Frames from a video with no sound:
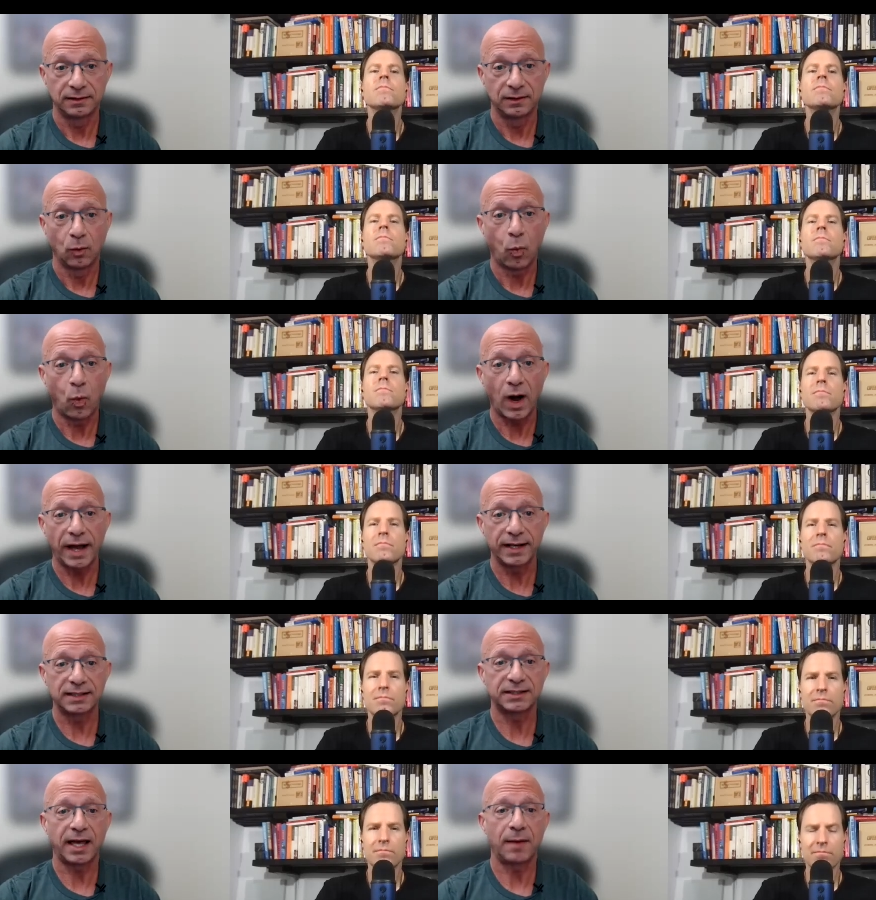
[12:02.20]
Speaker 1: Why
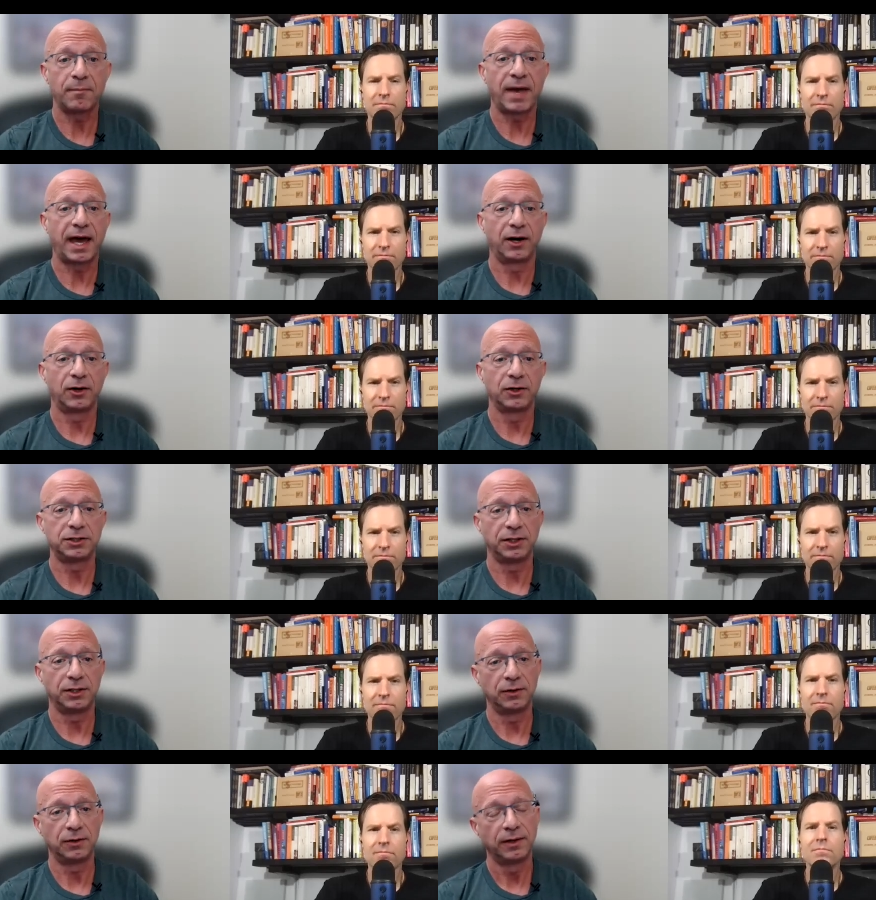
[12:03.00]
does that matter to
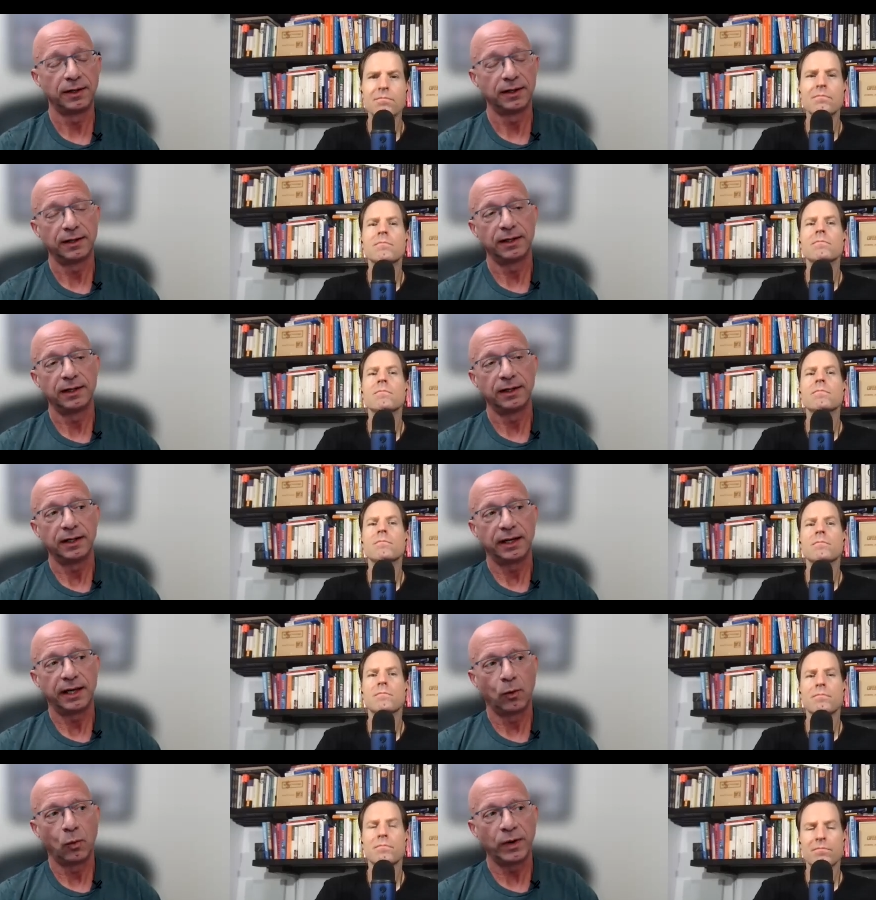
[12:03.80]
you?
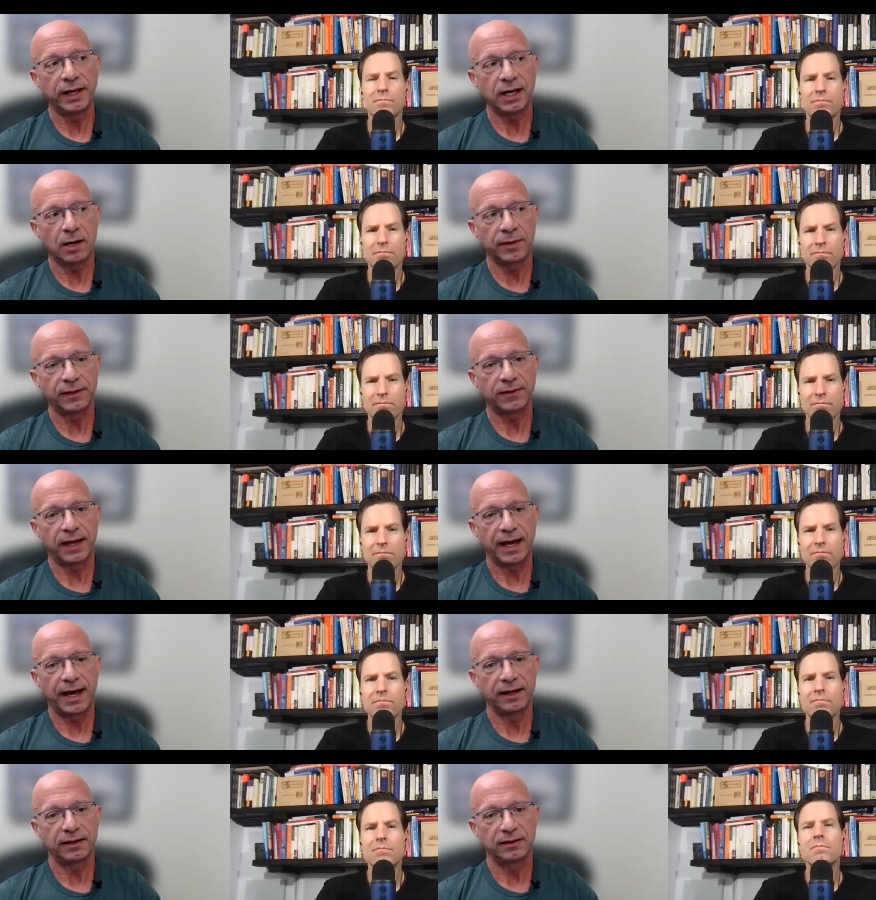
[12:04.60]
And we come at
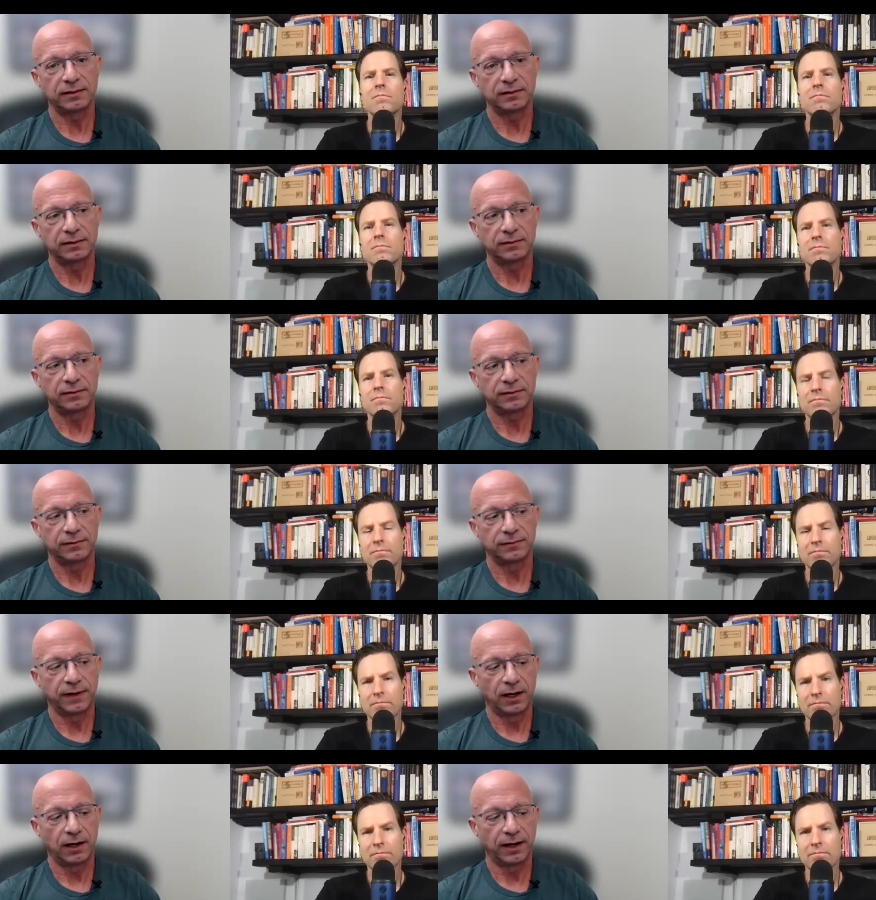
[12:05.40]
that
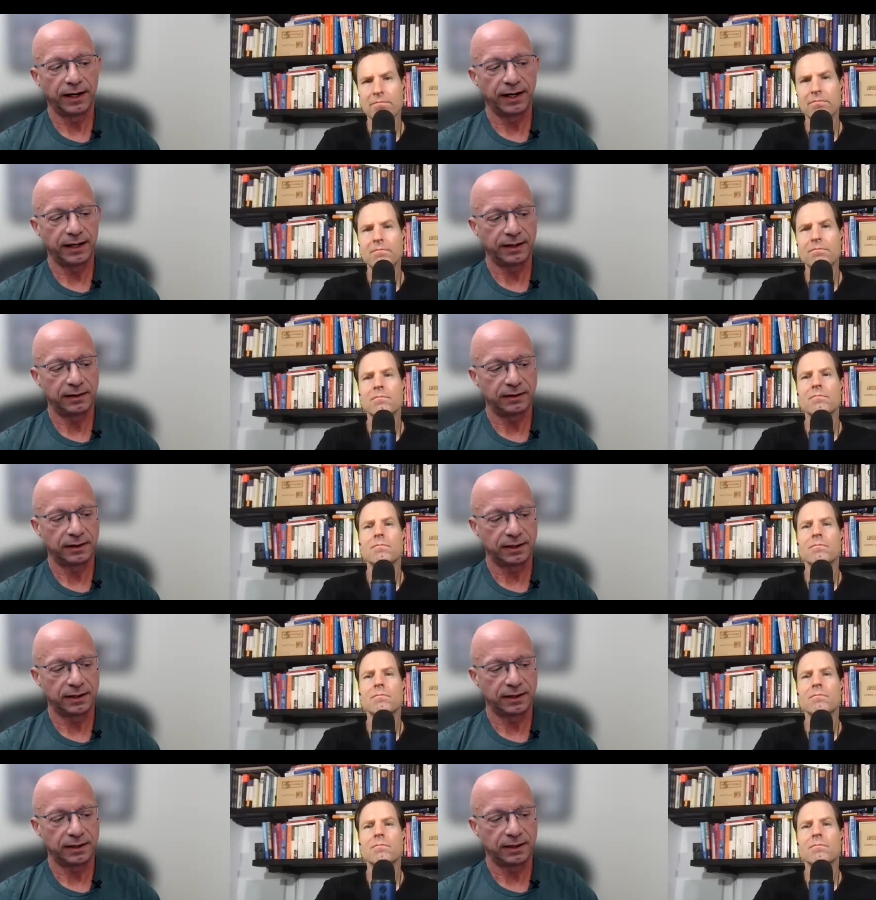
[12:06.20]
very